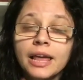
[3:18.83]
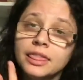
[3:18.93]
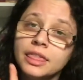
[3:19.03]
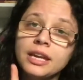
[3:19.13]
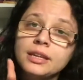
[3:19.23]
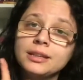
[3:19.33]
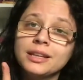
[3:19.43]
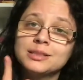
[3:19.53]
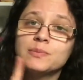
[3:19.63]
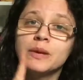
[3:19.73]
I think
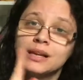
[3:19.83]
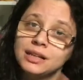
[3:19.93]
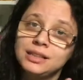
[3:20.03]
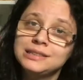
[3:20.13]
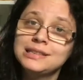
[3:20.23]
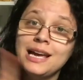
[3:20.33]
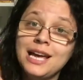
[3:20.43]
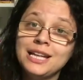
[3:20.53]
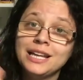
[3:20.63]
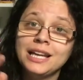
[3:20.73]
it's because
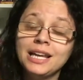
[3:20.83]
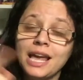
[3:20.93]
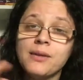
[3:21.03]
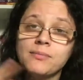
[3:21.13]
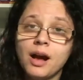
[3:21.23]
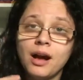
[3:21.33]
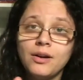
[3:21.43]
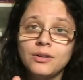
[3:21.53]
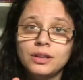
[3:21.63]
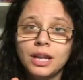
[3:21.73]
they came
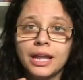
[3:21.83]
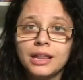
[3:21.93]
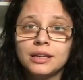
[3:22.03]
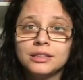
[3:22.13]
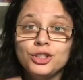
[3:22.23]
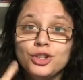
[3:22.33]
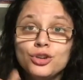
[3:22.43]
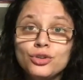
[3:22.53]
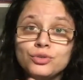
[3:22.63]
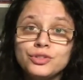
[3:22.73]
out like the
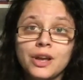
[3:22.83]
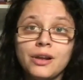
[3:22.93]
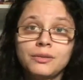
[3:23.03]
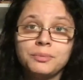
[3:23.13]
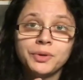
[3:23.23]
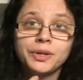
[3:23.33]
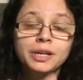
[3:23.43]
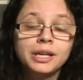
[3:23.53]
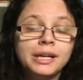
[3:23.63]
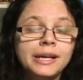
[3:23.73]
new Sailor
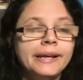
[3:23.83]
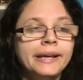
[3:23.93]
Moon.